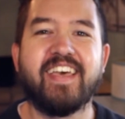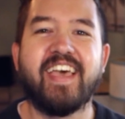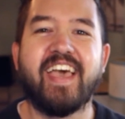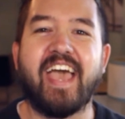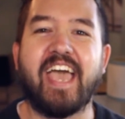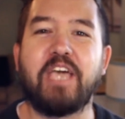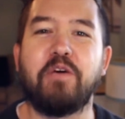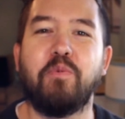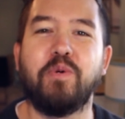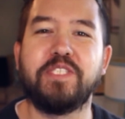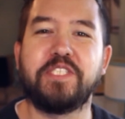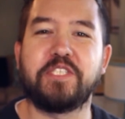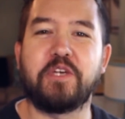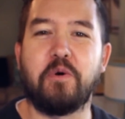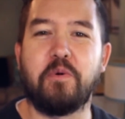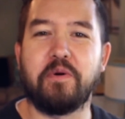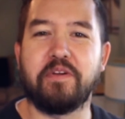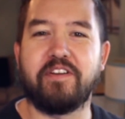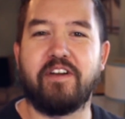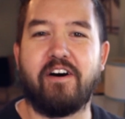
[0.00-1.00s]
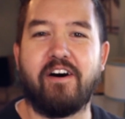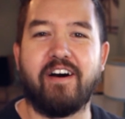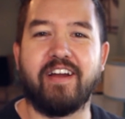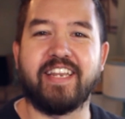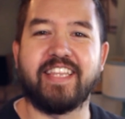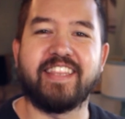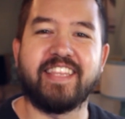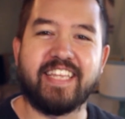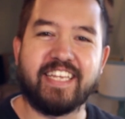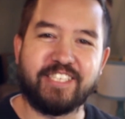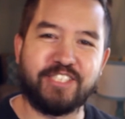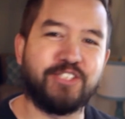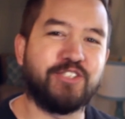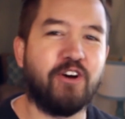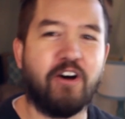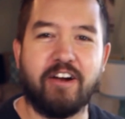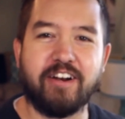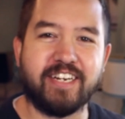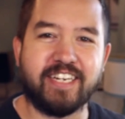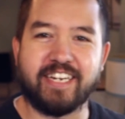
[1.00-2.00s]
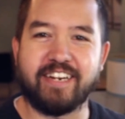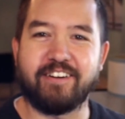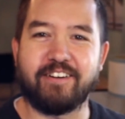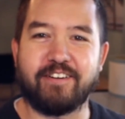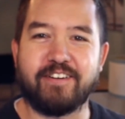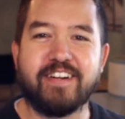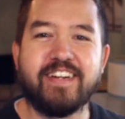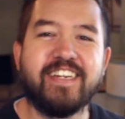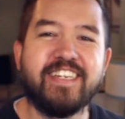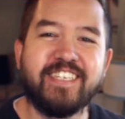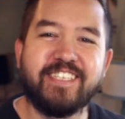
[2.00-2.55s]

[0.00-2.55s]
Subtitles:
Hey, what's going on? It's Shawn here.